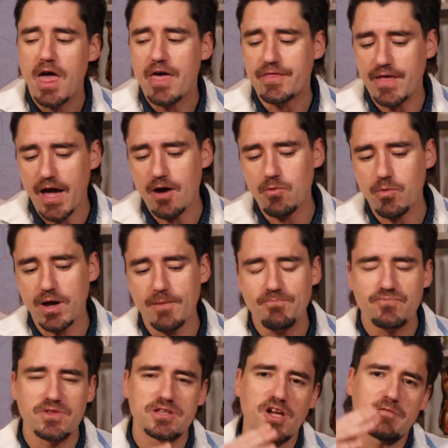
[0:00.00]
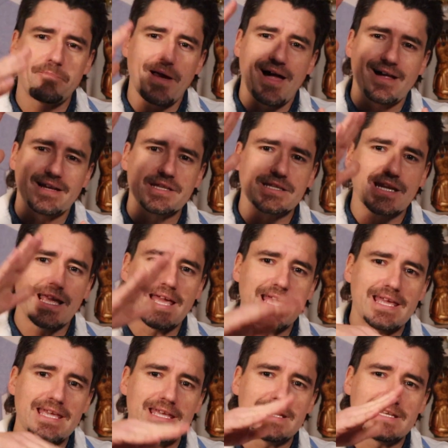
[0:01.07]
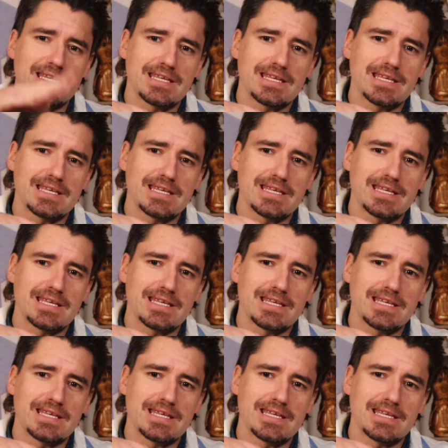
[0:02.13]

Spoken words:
That way, the soft palate isn't hanging